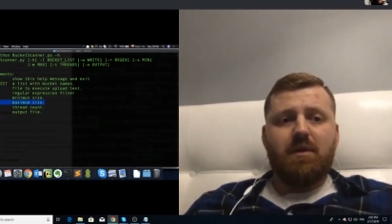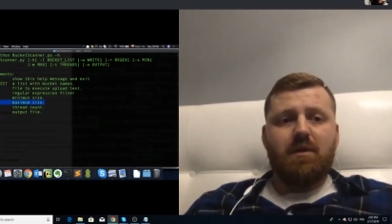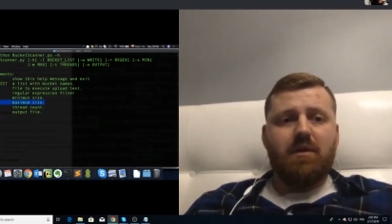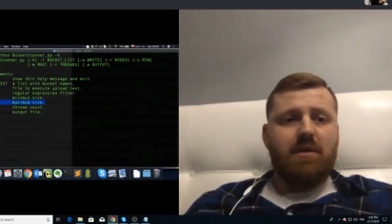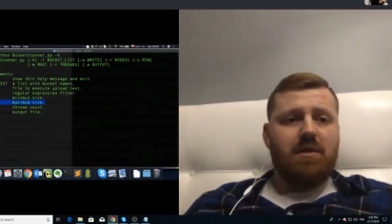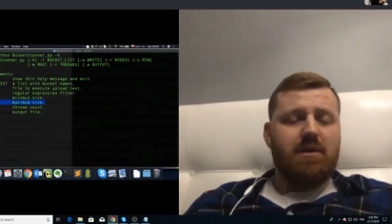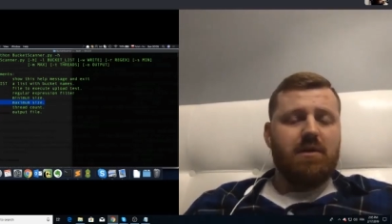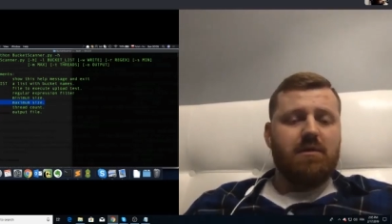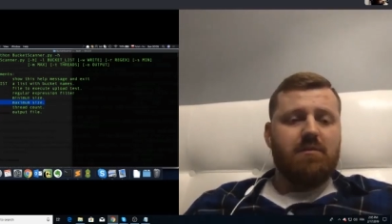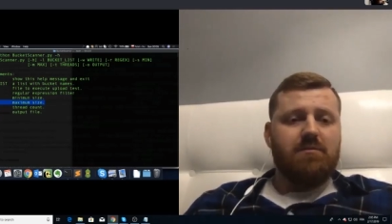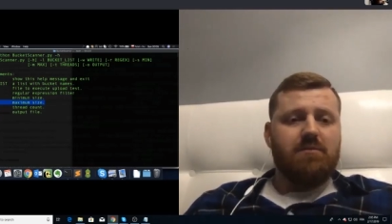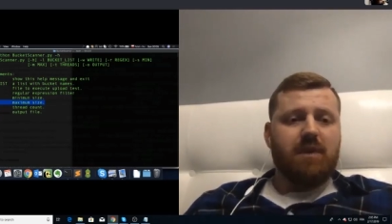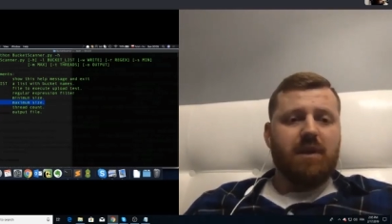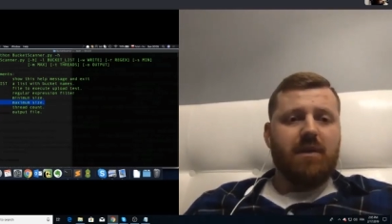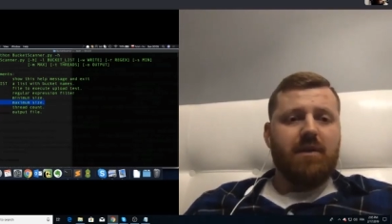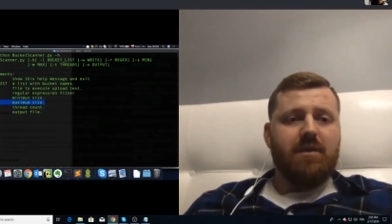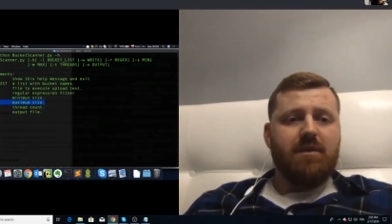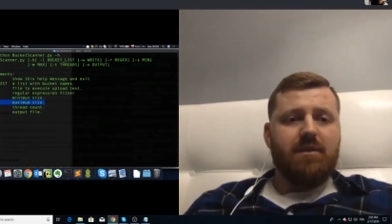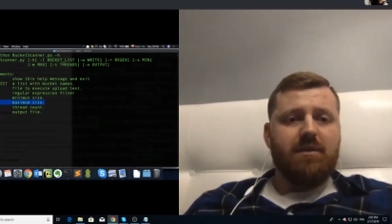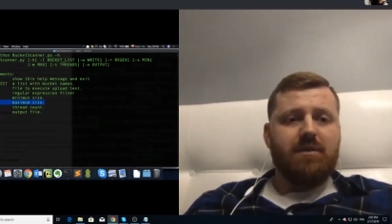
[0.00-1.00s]

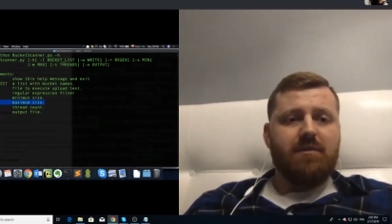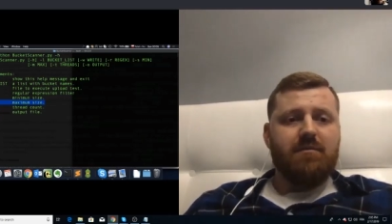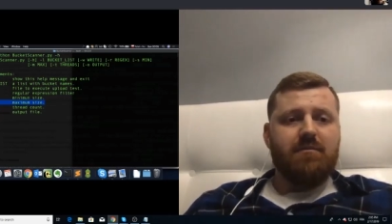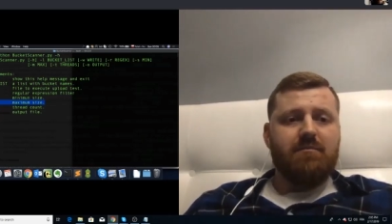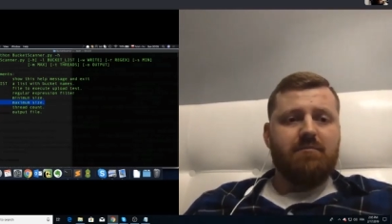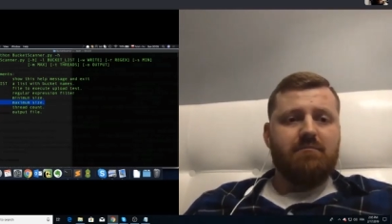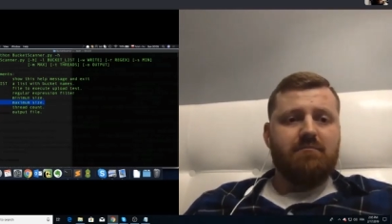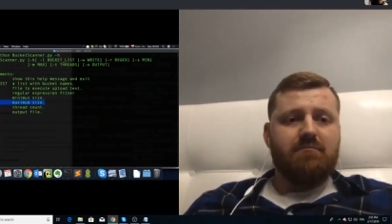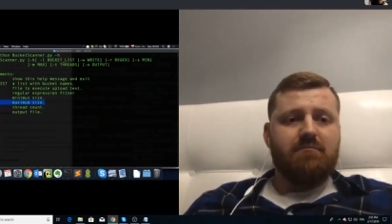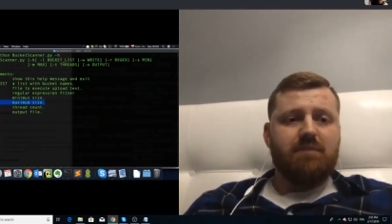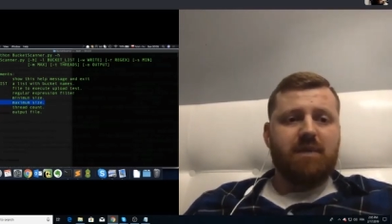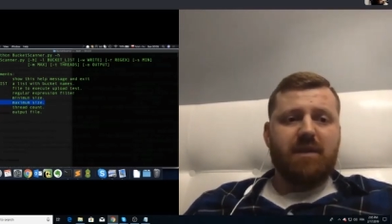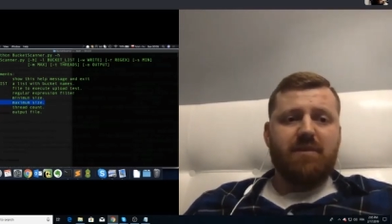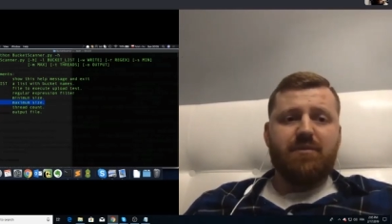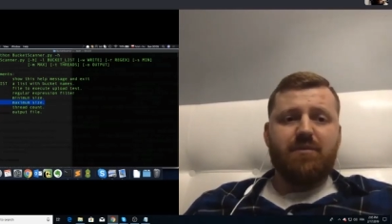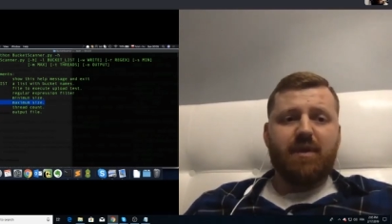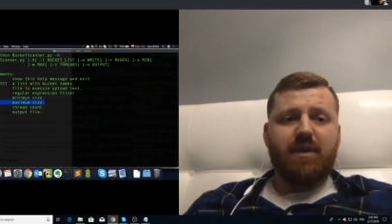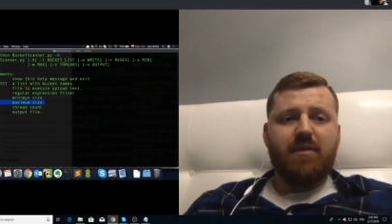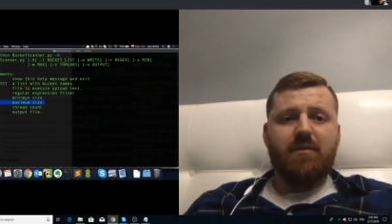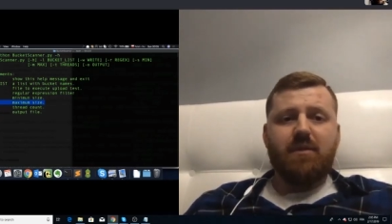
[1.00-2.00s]
and
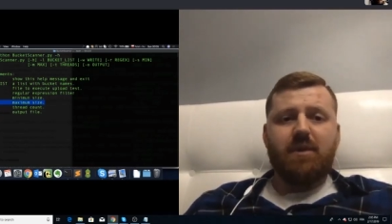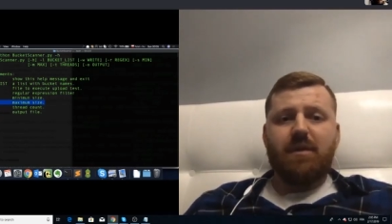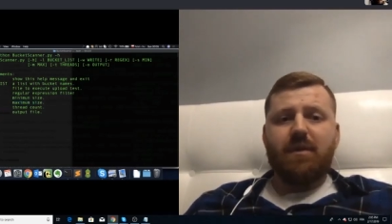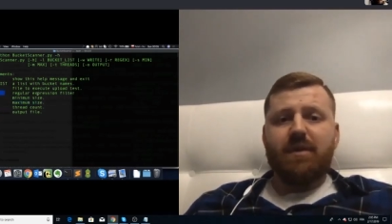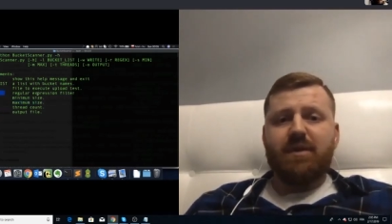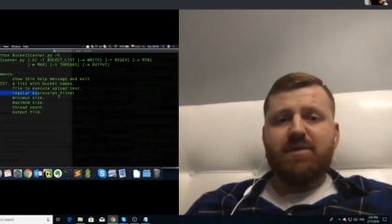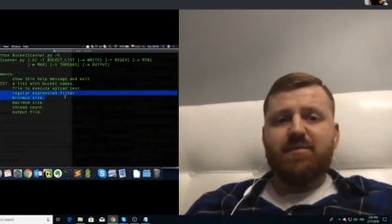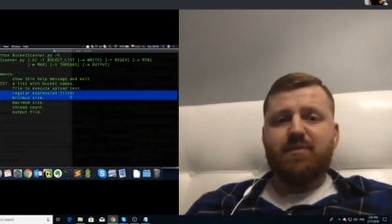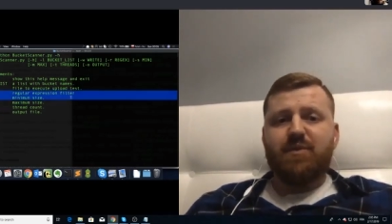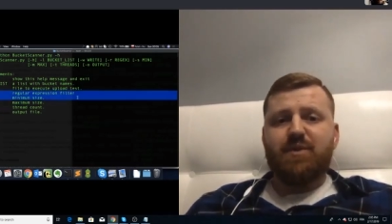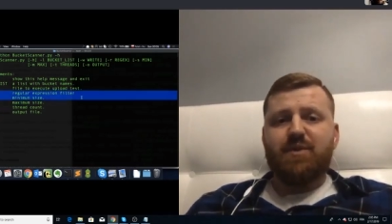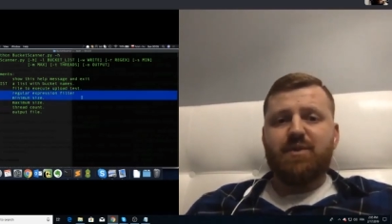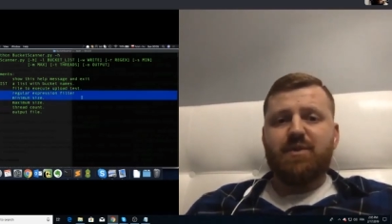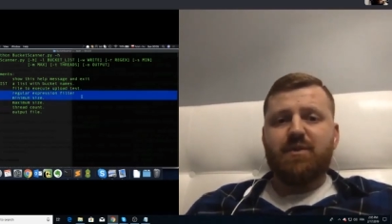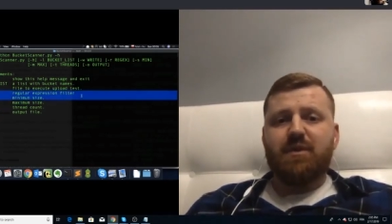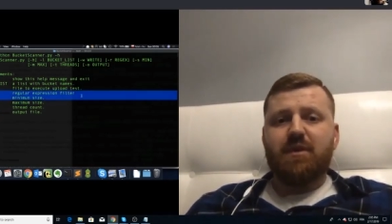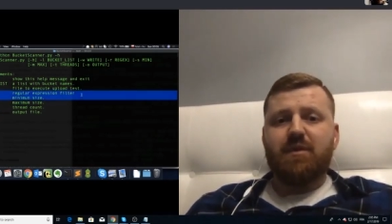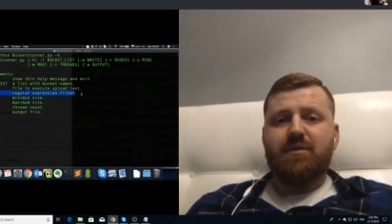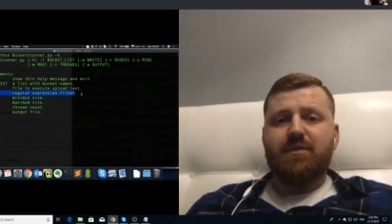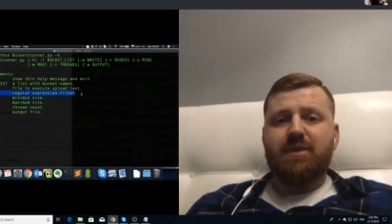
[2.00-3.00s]
regular expression
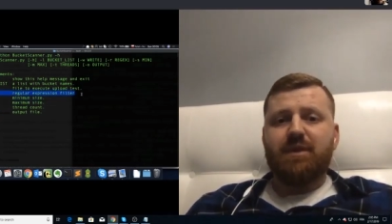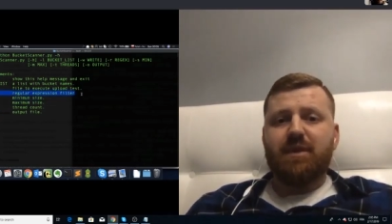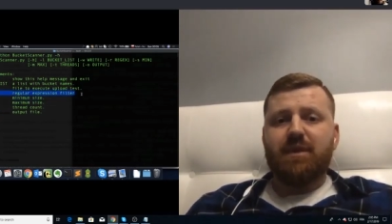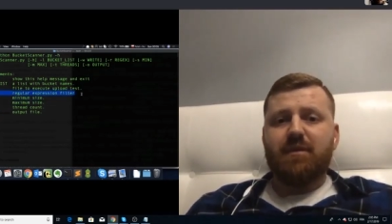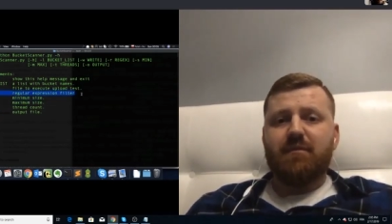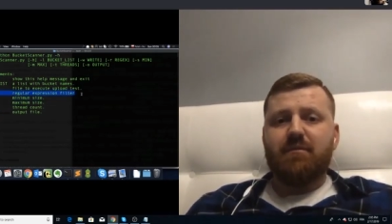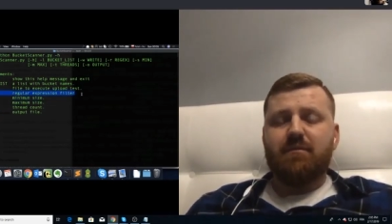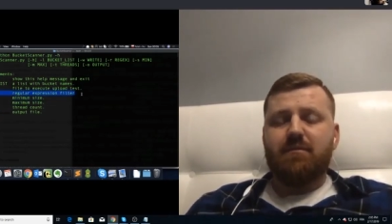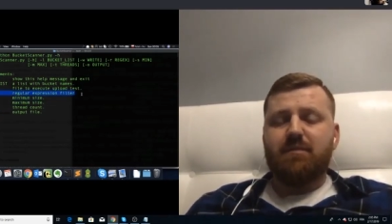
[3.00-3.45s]
of the